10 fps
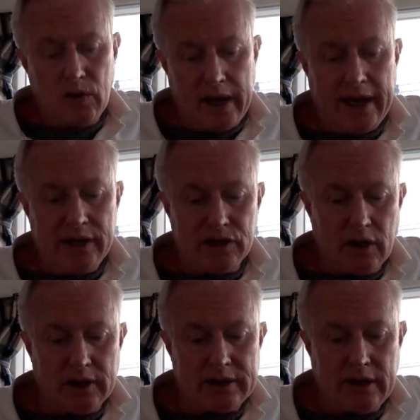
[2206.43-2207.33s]
the, he
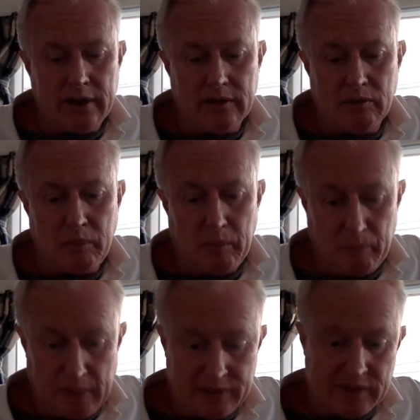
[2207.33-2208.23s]
shot down
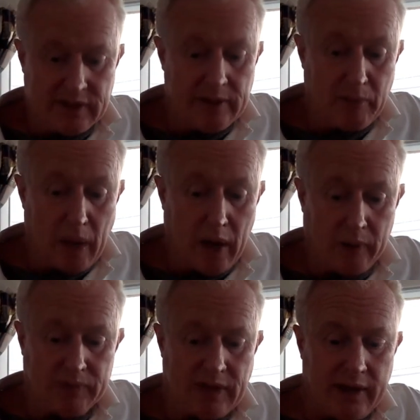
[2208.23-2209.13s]
Pleistocene
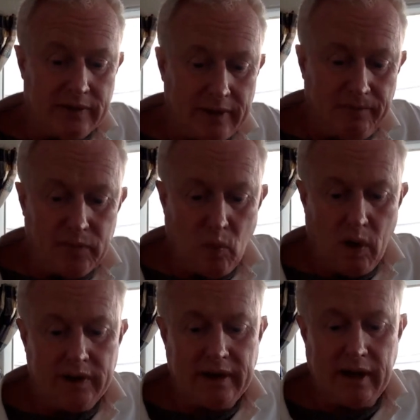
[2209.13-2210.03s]
Park, saying that
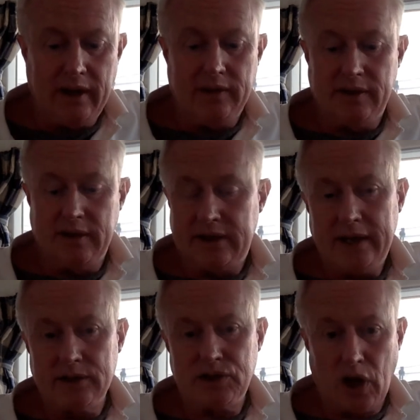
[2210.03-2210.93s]
what the, the
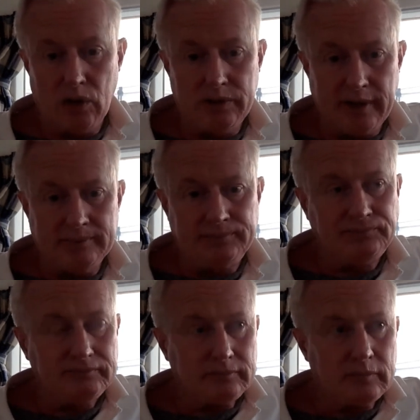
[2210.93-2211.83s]
data showed them
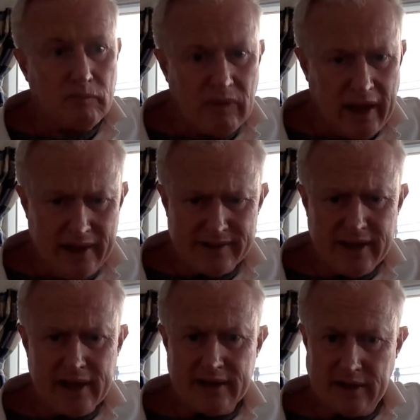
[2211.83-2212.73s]
is
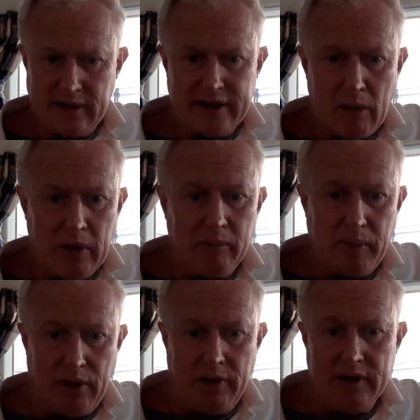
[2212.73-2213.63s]
that the
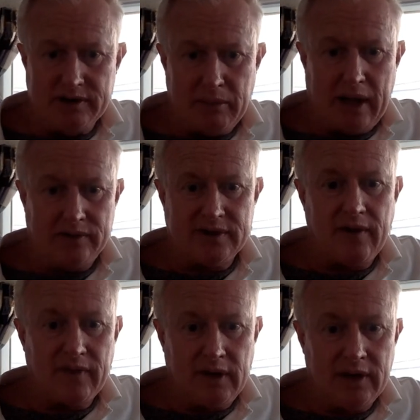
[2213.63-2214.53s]
doubling period is about
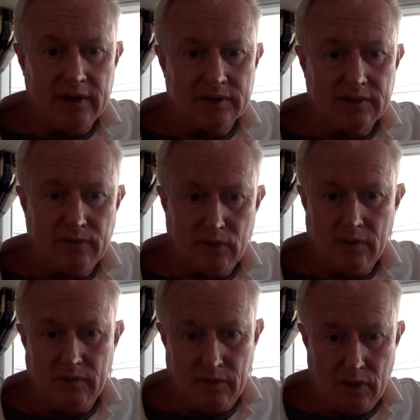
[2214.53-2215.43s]
seven years for
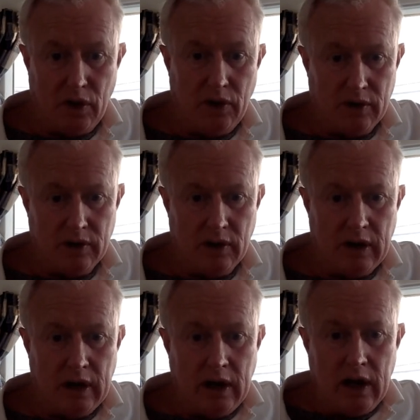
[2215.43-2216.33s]
the, the herd.
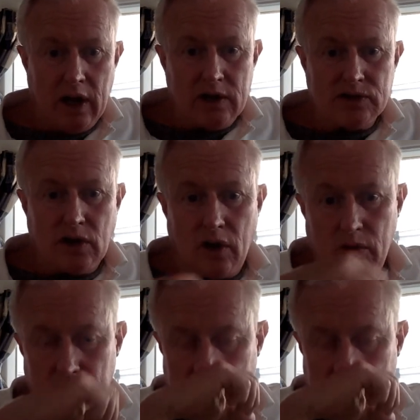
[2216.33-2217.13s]
Mm -hmm. So